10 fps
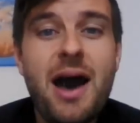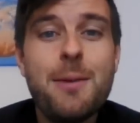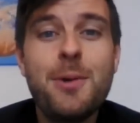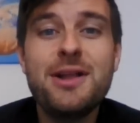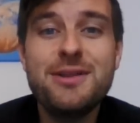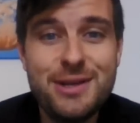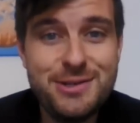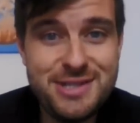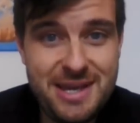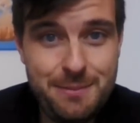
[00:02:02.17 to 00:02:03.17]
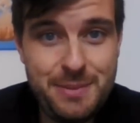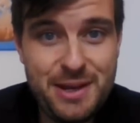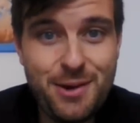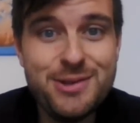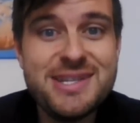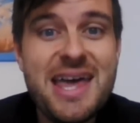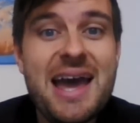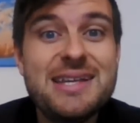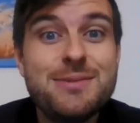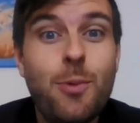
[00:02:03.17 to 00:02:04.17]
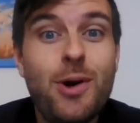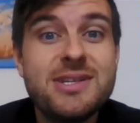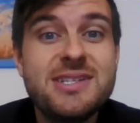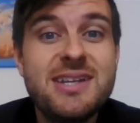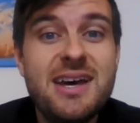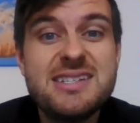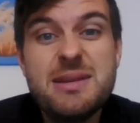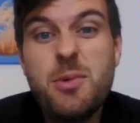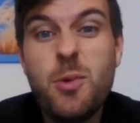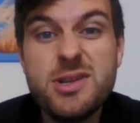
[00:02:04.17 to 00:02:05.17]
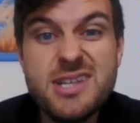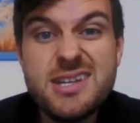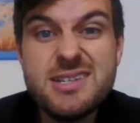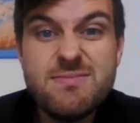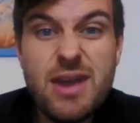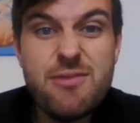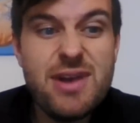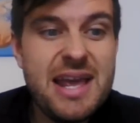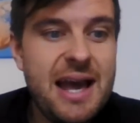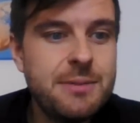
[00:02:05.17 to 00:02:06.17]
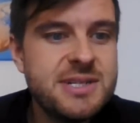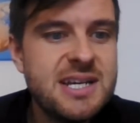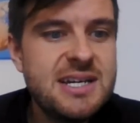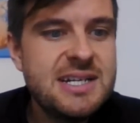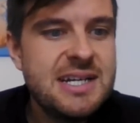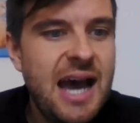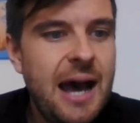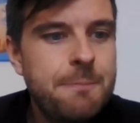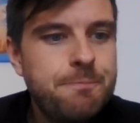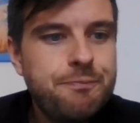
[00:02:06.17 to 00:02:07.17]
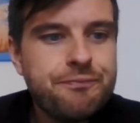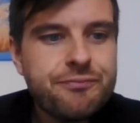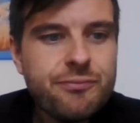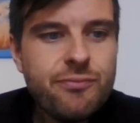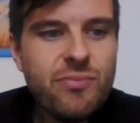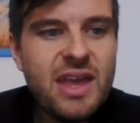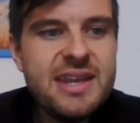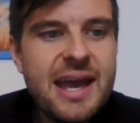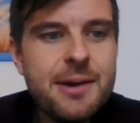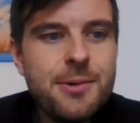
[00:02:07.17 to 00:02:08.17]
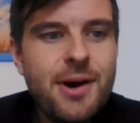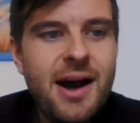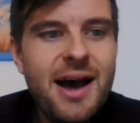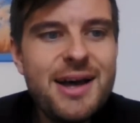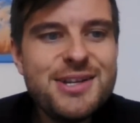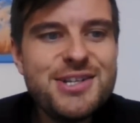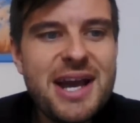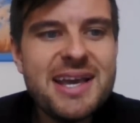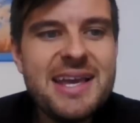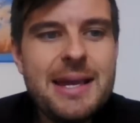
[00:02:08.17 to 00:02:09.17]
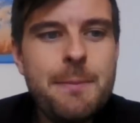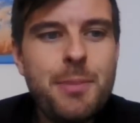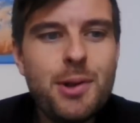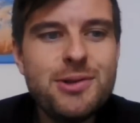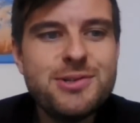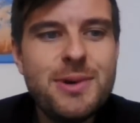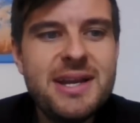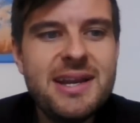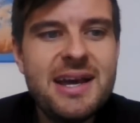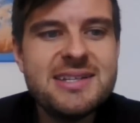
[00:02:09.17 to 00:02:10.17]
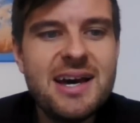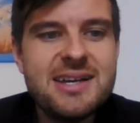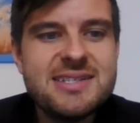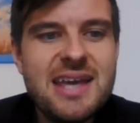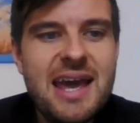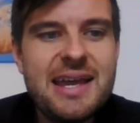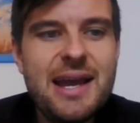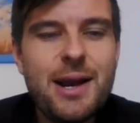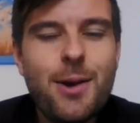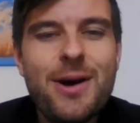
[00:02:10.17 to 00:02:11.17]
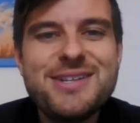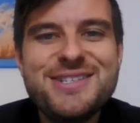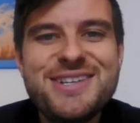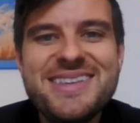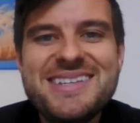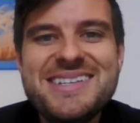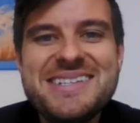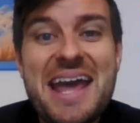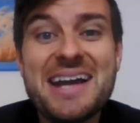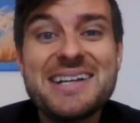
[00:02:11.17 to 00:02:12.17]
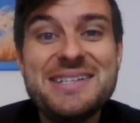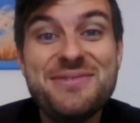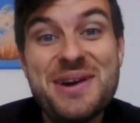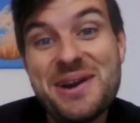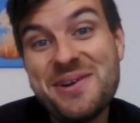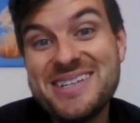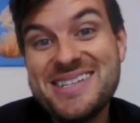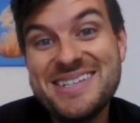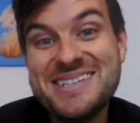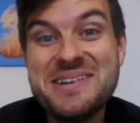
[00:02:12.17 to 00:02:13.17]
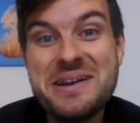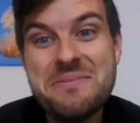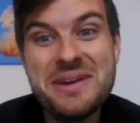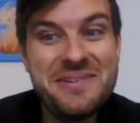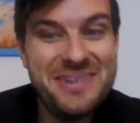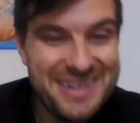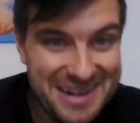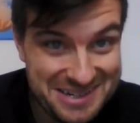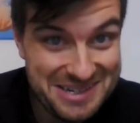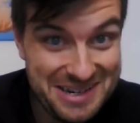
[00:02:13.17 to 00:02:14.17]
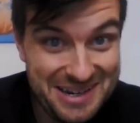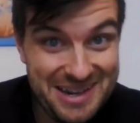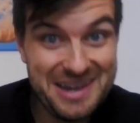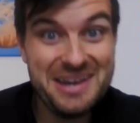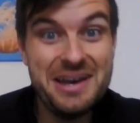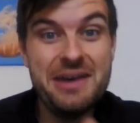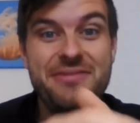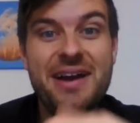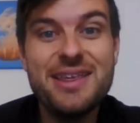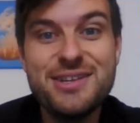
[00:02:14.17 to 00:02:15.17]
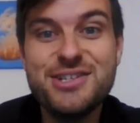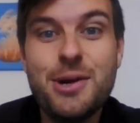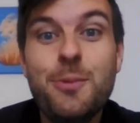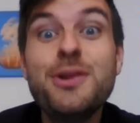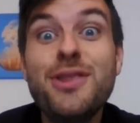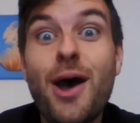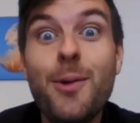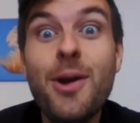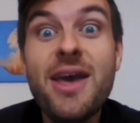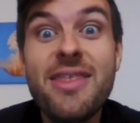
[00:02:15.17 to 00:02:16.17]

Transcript: but I will lose it because that is what Cinnamon World does. It really helps. Now, Jackie Baldwin has asked a question. This is an ActiFry question, so anybody who is actually a fan of the show will know